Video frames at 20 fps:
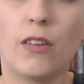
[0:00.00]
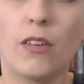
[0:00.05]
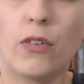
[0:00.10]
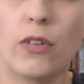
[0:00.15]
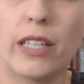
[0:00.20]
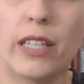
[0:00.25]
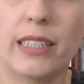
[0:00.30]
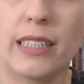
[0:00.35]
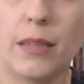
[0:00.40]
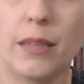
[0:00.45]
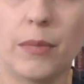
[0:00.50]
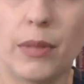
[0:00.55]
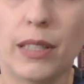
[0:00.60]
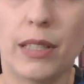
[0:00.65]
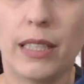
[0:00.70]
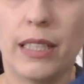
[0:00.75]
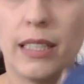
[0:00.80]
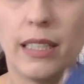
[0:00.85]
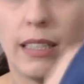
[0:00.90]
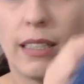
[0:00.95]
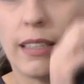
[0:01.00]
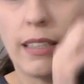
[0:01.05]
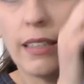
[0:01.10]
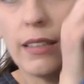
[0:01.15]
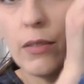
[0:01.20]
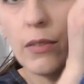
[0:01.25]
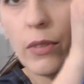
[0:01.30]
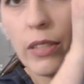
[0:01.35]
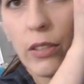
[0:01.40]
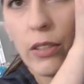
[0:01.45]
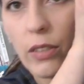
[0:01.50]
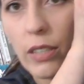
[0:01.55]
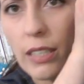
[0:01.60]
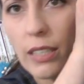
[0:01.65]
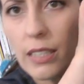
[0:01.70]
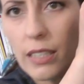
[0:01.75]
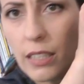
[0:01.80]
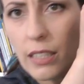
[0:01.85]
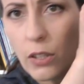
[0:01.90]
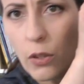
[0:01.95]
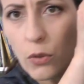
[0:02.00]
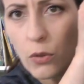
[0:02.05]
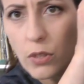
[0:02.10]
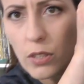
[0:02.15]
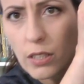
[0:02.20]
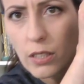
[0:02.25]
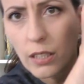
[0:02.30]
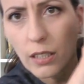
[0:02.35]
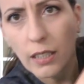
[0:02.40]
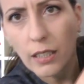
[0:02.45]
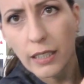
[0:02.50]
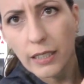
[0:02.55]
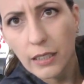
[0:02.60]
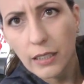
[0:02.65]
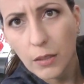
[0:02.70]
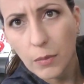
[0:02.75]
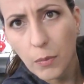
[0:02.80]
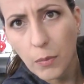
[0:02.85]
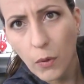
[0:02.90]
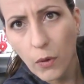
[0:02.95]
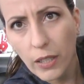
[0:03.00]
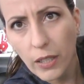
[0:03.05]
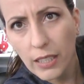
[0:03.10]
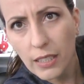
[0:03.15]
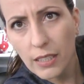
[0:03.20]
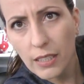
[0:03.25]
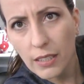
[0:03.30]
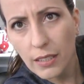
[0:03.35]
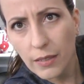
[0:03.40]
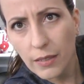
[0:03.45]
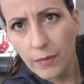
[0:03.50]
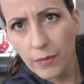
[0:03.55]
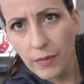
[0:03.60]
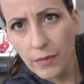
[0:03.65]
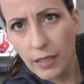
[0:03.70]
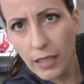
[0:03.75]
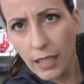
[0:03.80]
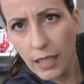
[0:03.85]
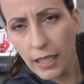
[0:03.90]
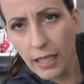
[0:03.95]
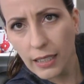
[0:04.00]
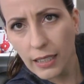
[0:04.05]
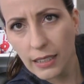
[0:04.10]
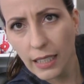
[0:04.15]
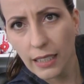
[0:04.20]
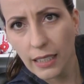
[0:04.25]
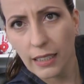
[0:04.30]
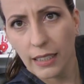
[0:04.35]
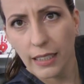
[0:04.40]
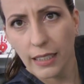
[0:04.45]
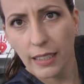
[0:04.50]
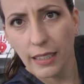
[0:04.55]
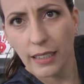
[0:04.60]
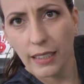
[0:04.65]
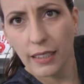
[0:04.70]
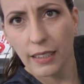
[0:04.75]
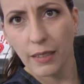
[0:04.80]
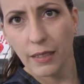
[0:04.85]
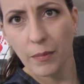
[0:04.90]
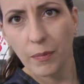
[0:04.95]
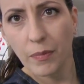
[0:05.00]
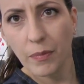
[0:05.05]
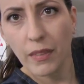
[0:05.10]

For example, here where you can see those little points, exactly here.